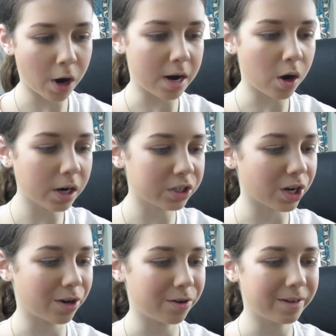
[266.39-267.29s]
Right,
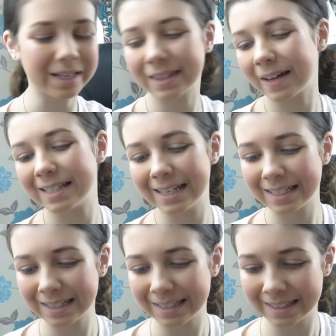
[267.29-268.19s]
eyeshadow.
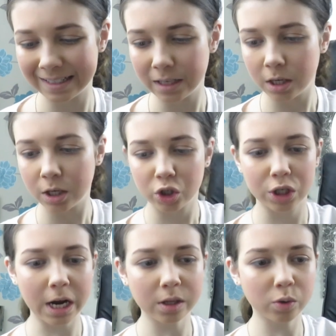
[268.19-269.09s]
Excited.
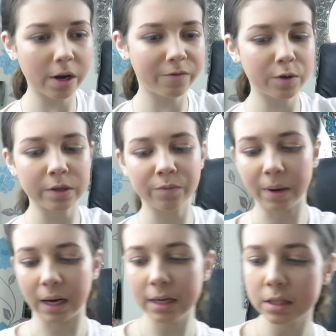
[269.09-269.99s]
She has quite a few different
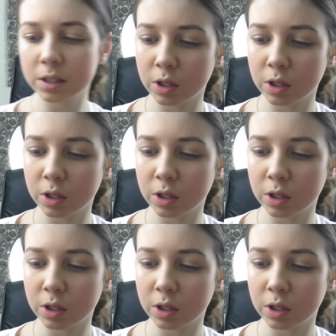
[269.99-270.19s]
palettes.